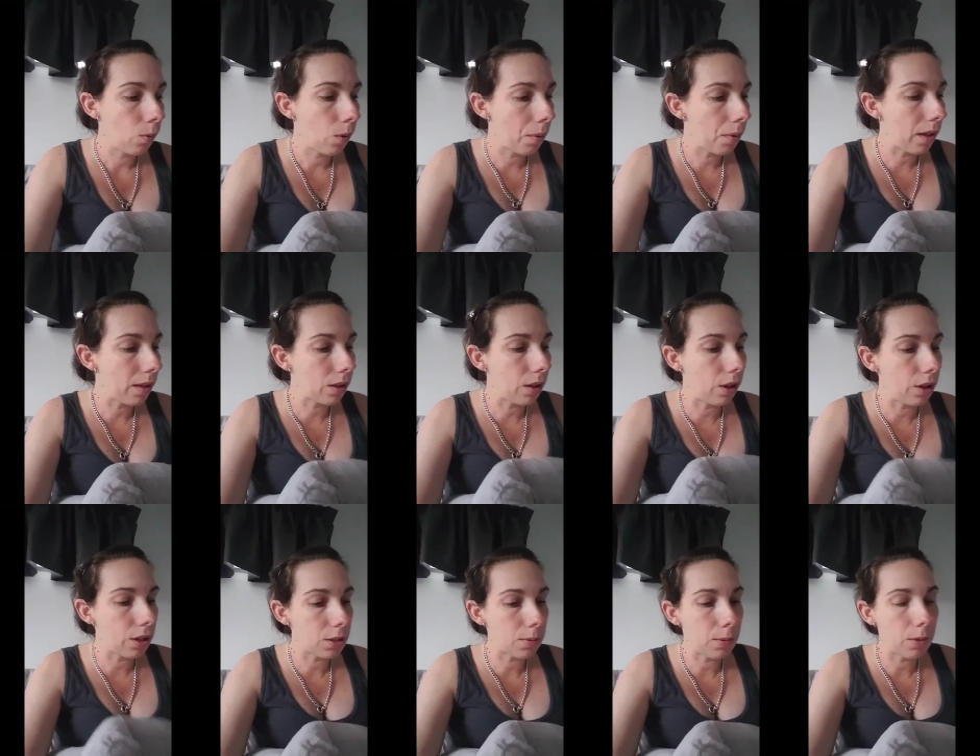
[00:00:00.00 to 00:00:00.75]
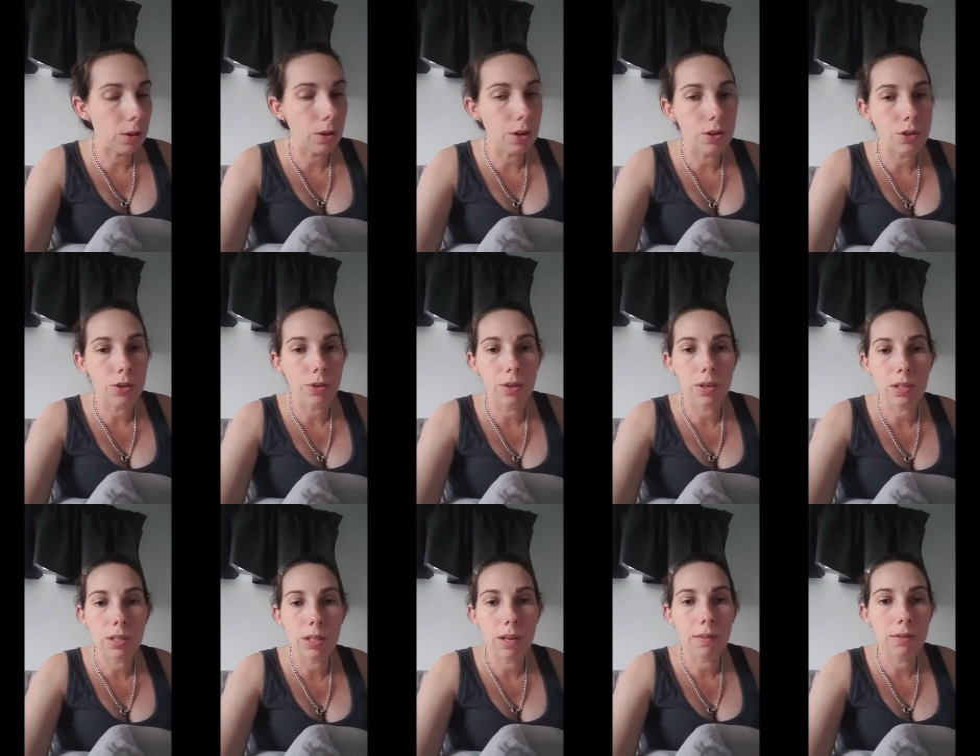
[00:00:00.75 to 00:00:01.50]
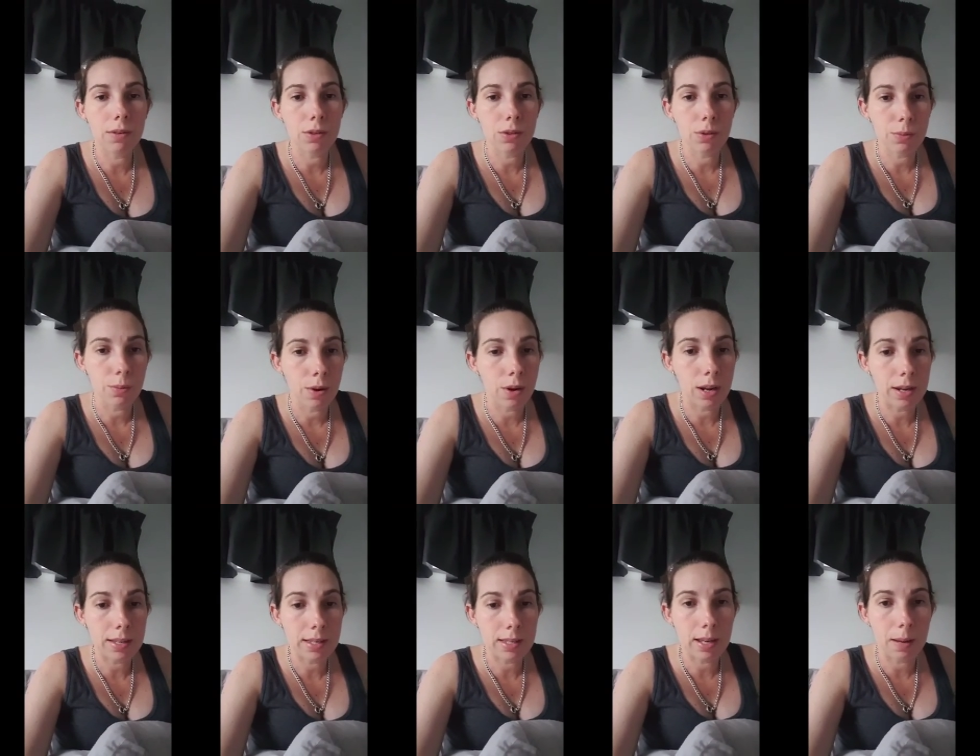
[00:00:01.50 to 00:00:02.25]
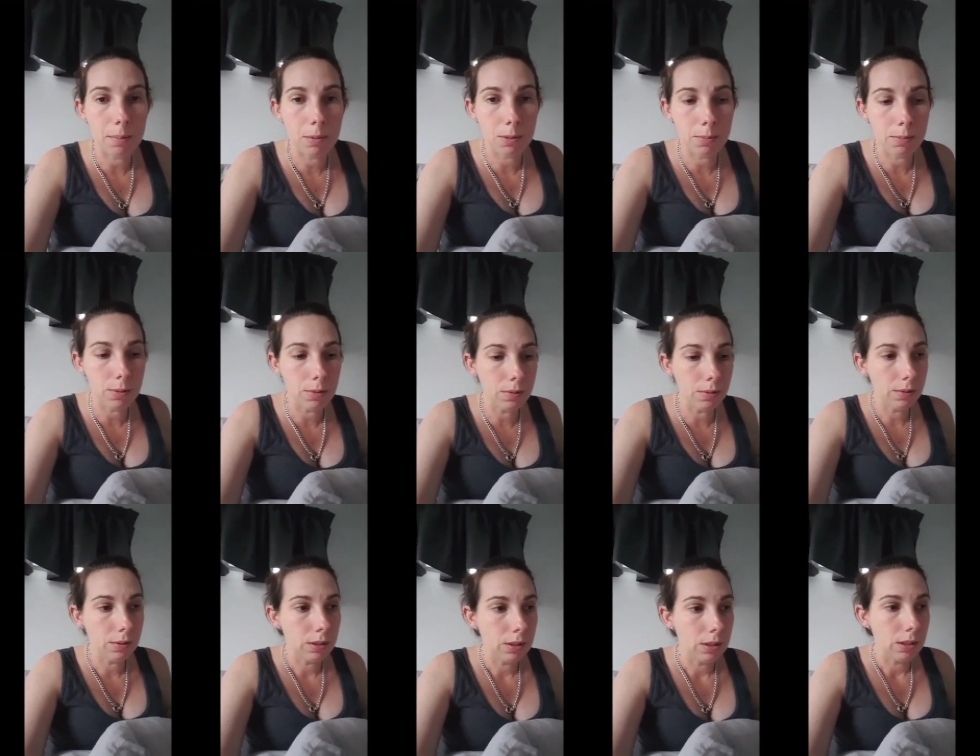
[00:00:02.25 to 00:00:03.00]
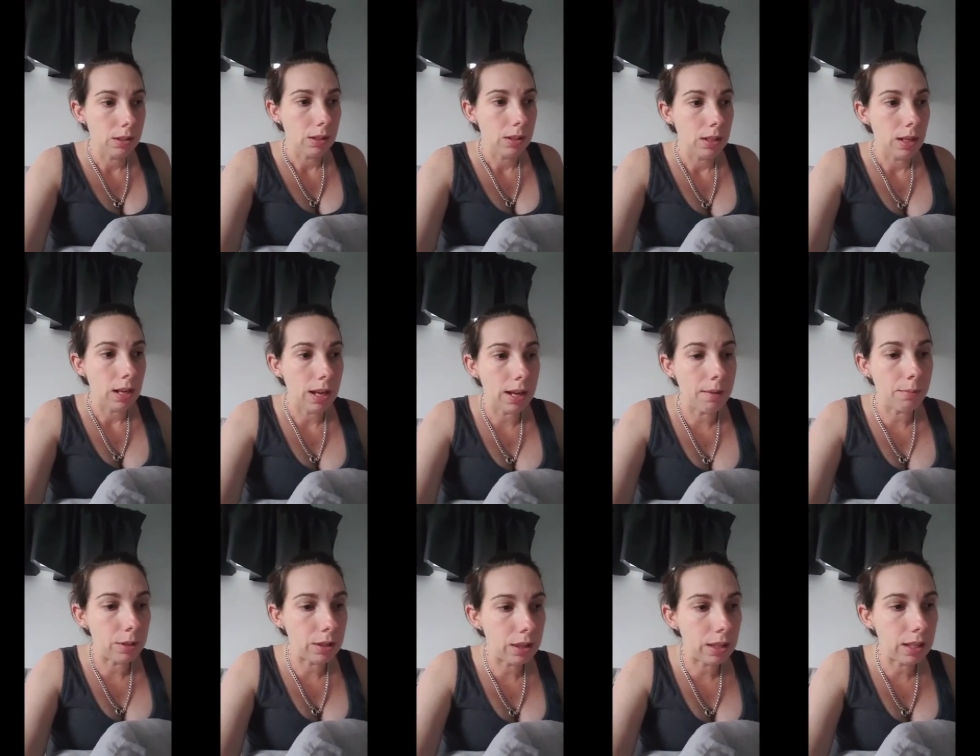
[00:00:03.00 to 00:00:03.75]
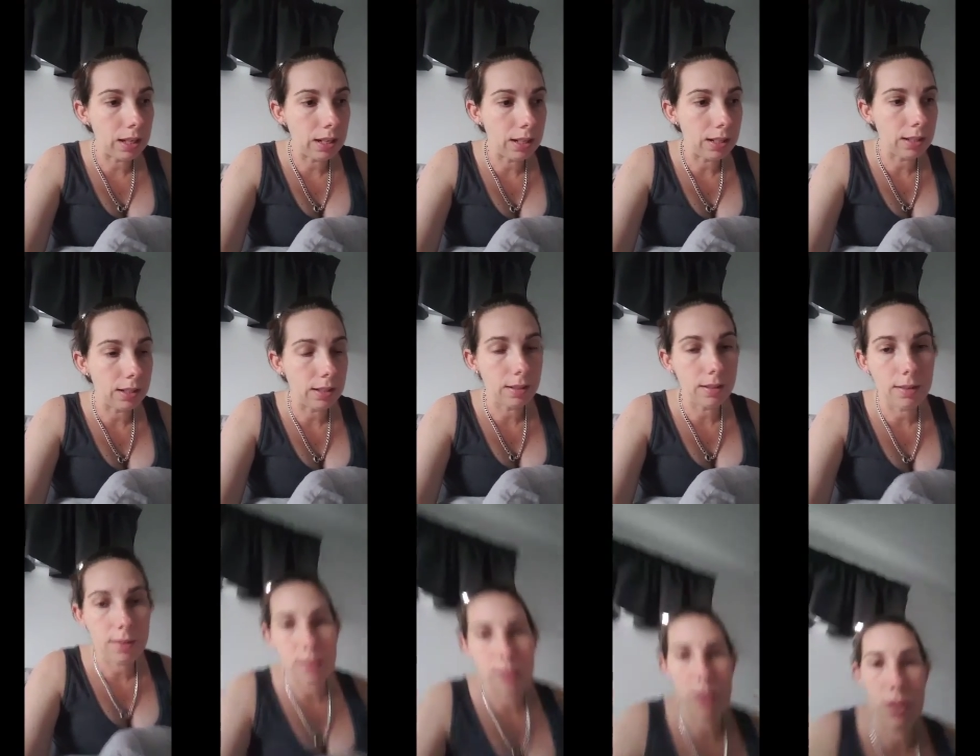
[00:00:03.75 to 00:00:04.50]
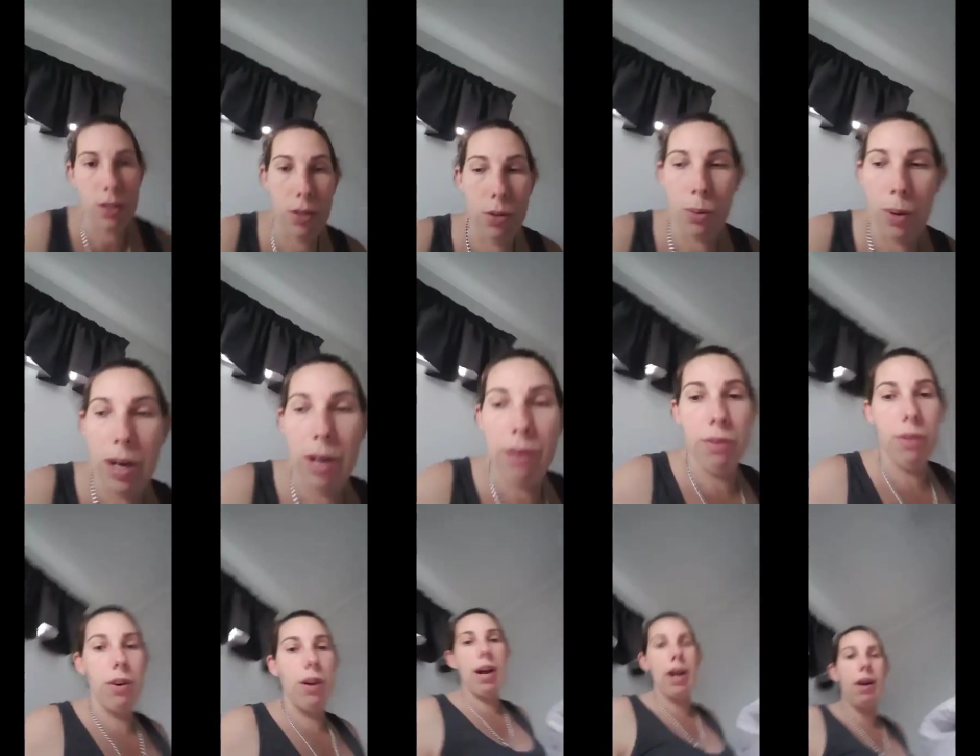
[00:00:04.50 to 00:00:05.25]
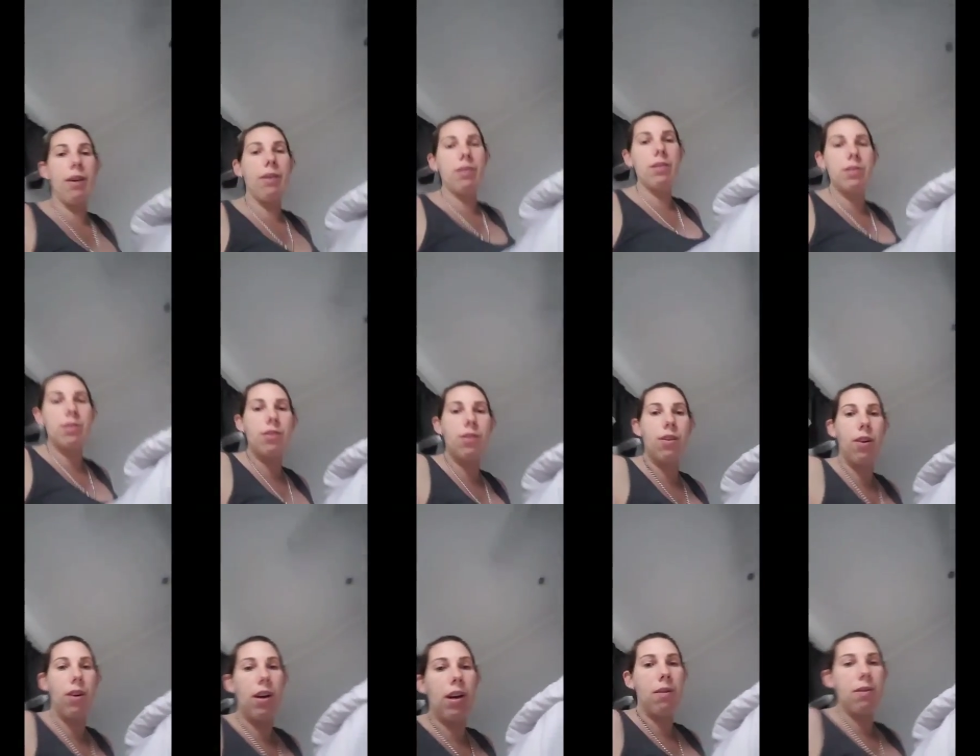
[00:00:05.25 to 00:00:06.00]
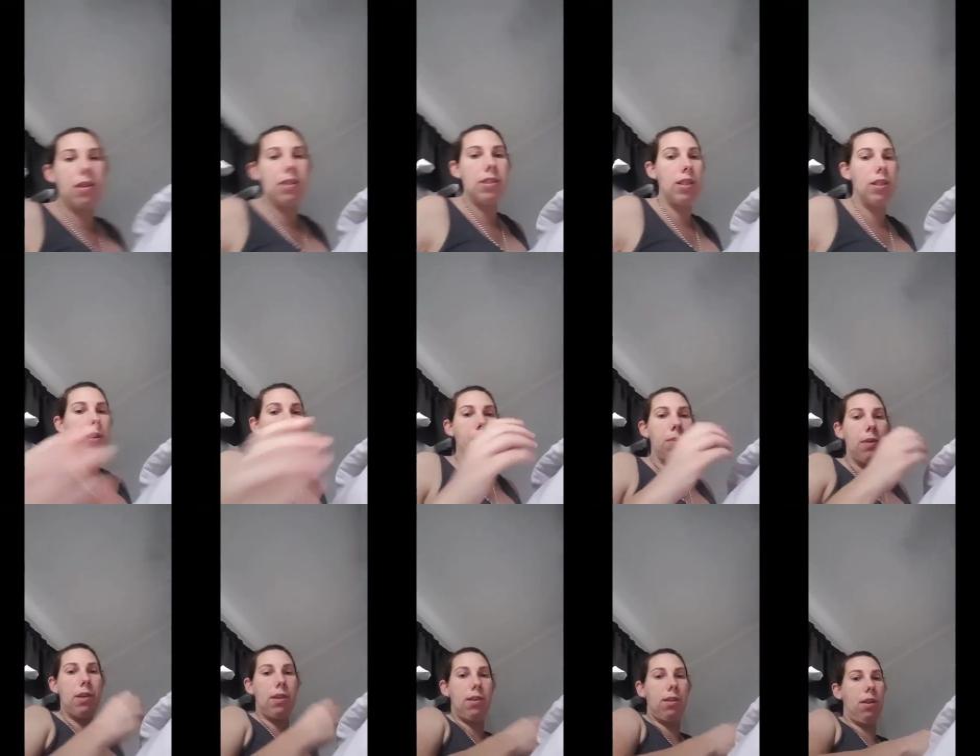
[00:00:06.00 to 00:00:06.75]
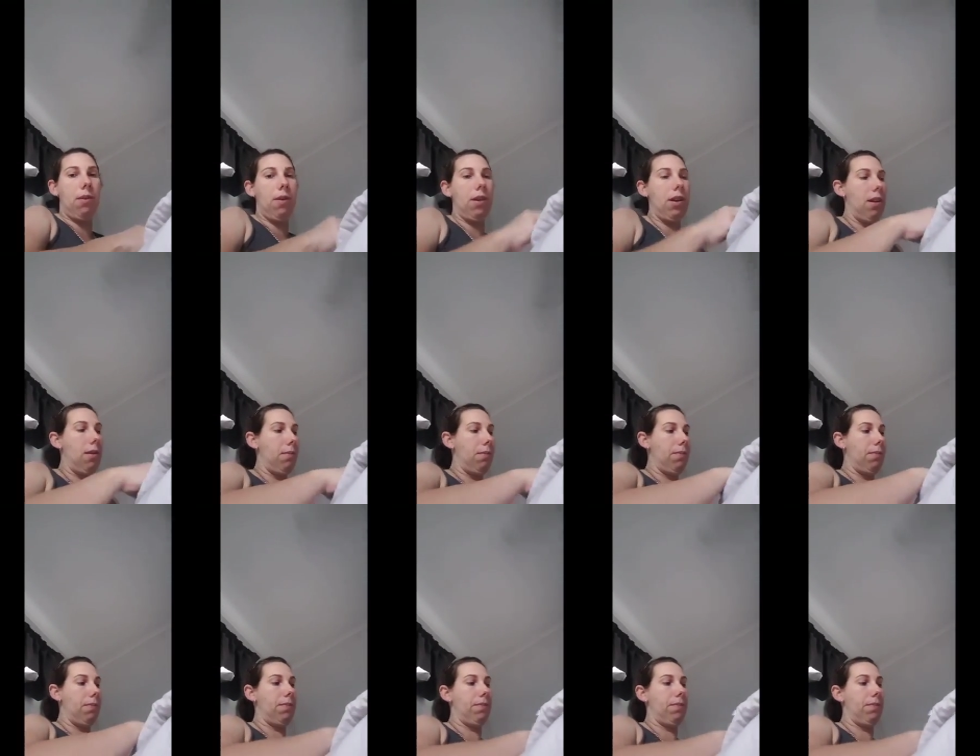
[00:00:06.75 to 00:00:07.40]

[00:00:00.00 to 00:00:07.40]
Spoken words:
when we left the hospital, her jaundice levels were acceptable, and within 24 hours, sorry, I just have to pick Chloe up.